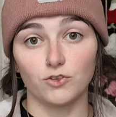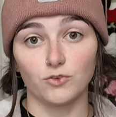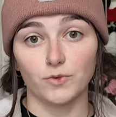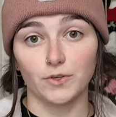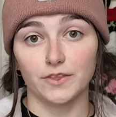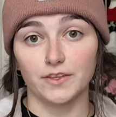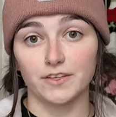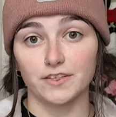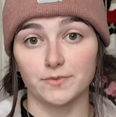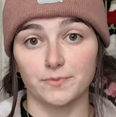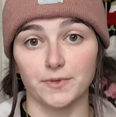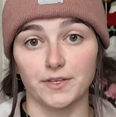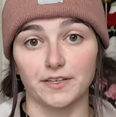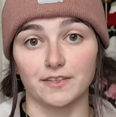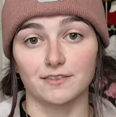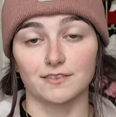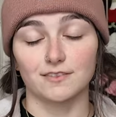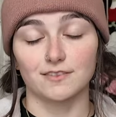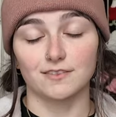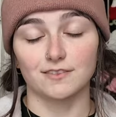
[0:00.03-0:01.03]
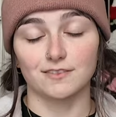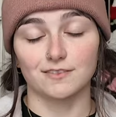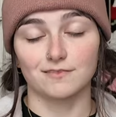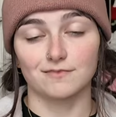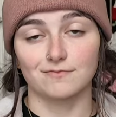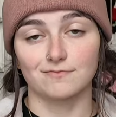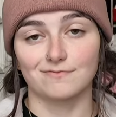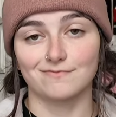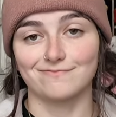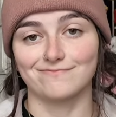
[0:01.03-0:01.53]
know what this means.
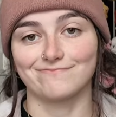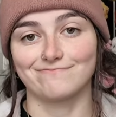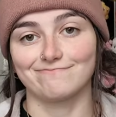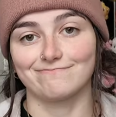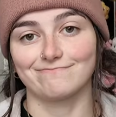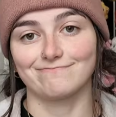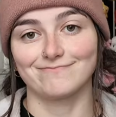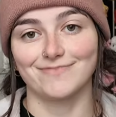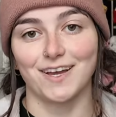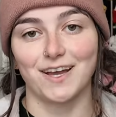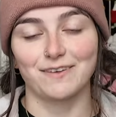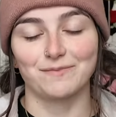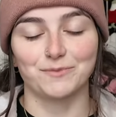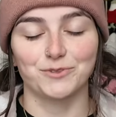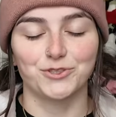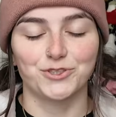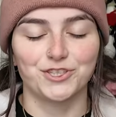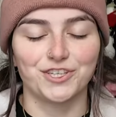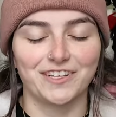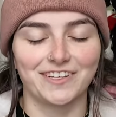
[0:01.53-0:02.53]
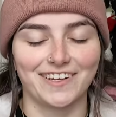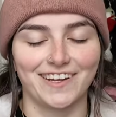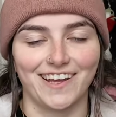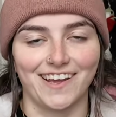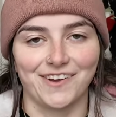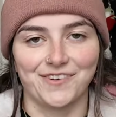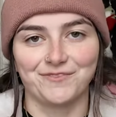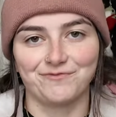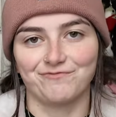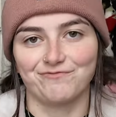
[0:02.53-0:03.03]
I'm legit
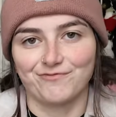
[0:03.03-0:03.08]
now.